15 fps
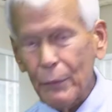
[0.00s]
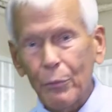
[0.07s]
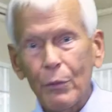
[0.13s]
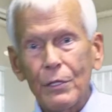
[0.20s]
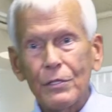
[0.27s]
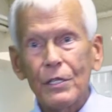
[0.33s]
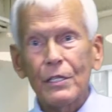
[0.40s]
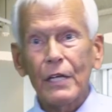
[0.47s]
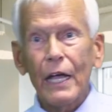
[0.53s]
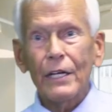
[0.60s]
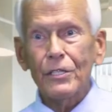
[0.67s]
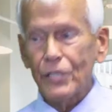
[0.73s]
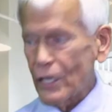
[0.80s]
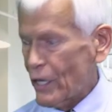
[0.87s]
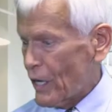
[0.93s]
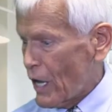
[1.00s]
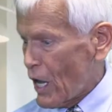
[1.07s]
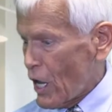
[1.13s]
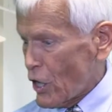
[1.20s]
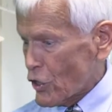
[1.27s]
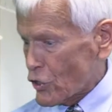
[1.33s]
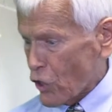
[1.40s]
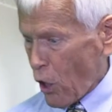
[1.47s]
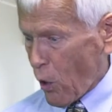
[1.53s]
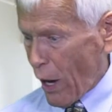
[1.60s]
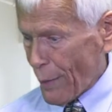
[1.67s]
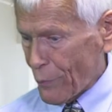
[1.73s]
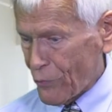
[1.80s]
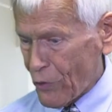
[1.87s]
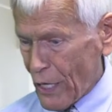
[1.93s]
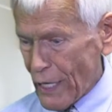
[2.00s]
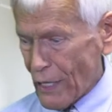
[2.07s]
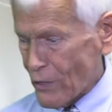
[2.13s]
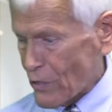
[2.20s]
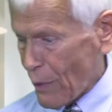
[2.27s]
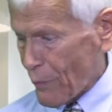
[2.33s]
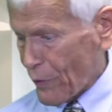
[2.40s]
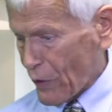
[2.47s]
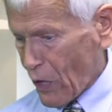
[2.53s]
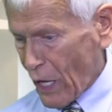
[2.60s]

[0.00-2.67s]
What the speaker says: presentation. So I'm saying something